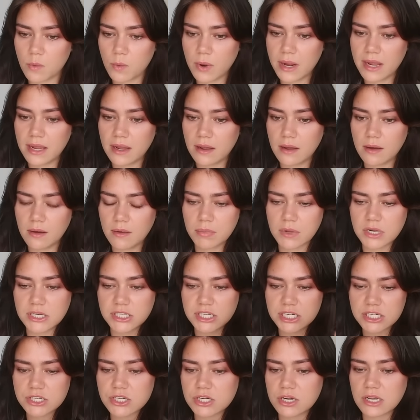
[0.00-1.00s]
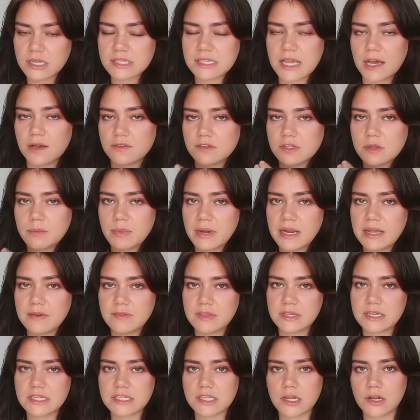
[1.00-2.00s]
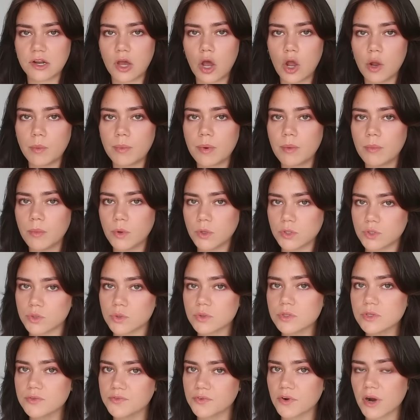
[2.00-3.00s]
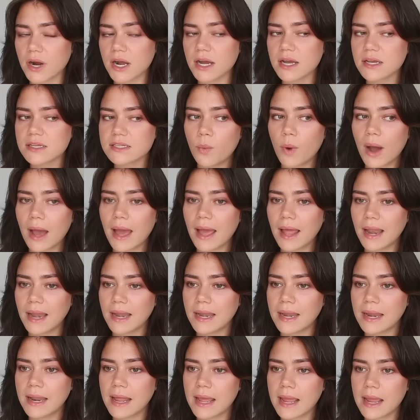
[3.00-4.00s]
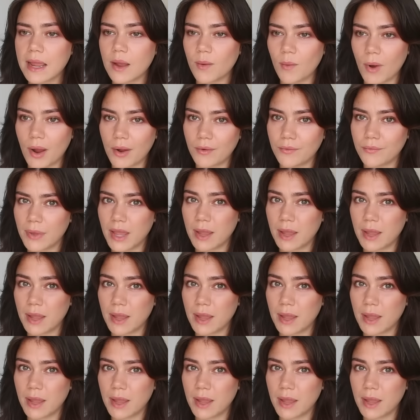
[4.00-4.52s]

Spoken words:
we condition ourselves to believe that it's going to open more doors for us when it won't.